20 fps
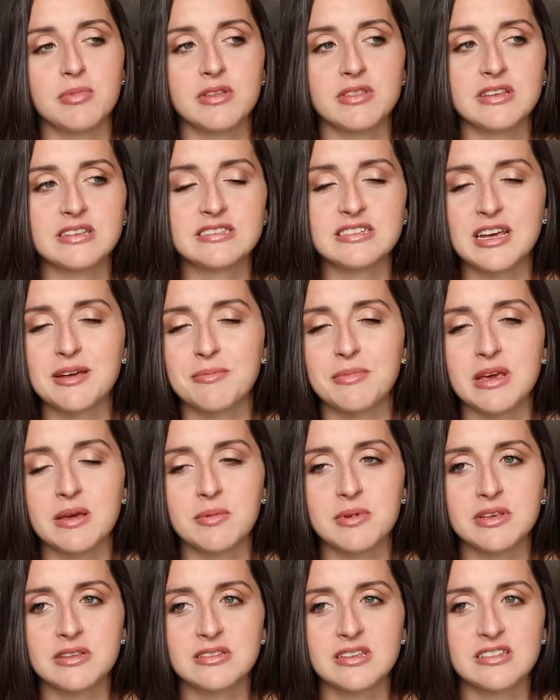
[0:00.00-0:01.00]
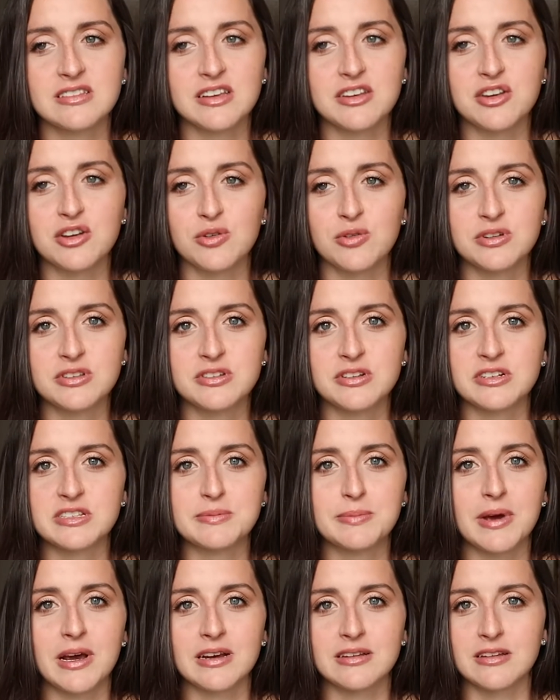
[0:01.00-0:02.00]
But this time, maybe since I know what to
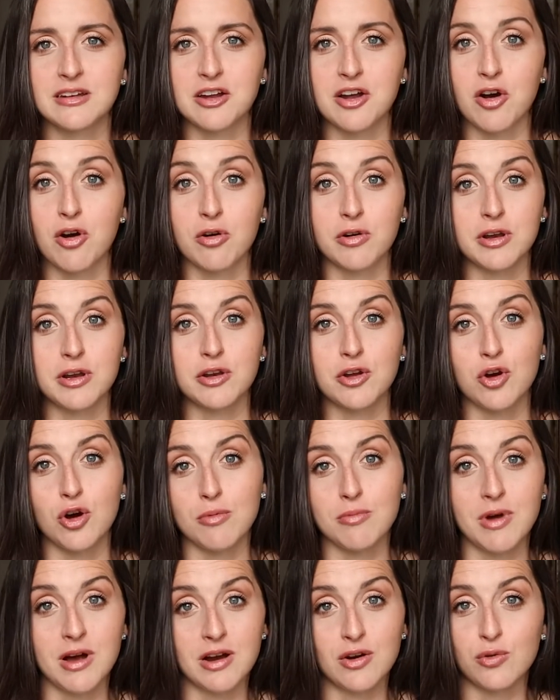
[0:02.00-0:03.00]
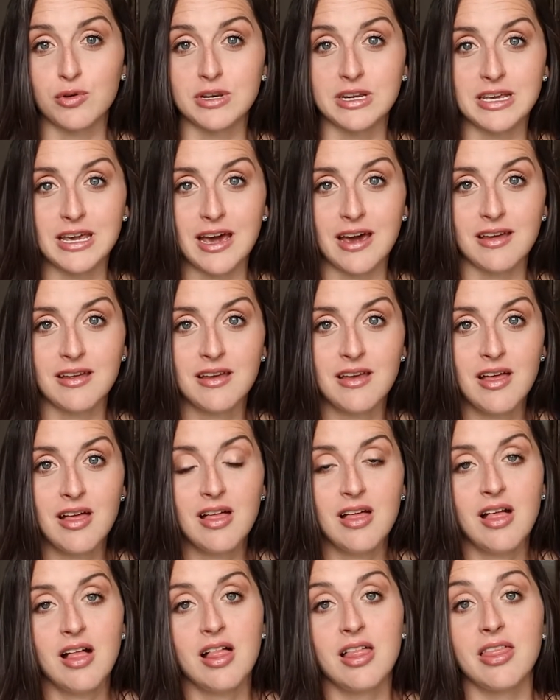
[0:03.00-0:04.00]
expect and I already know I'm not going to get
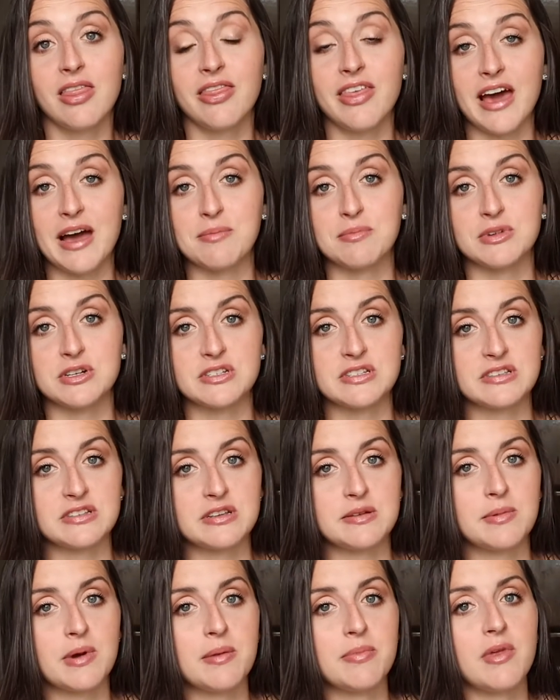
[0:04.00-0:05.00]
that much sleep,